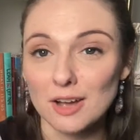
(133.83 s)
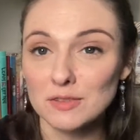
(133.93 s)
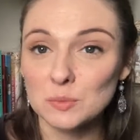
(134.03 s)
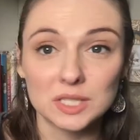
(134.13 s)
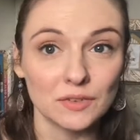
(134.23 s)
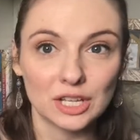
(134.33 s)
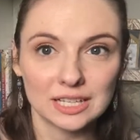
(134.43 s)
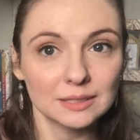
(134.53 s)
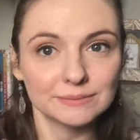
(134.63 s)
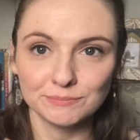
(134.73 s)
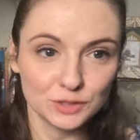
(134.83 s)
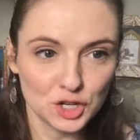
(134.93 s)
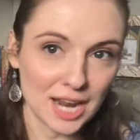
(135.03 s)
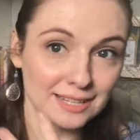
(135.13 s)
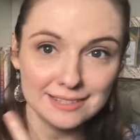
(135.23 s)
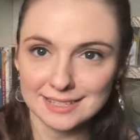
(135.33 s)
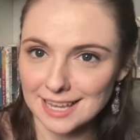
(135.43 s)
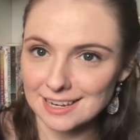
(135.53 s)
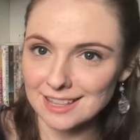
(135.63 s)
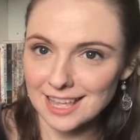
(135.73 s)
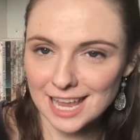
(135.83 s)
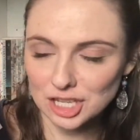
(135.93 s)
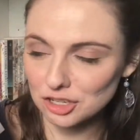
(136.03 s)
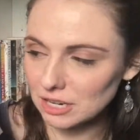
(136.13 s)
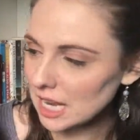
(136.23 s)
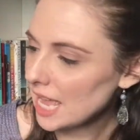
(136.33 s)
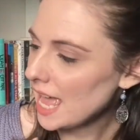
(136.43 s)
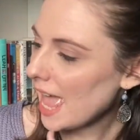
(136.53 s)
of specific Janes in the history.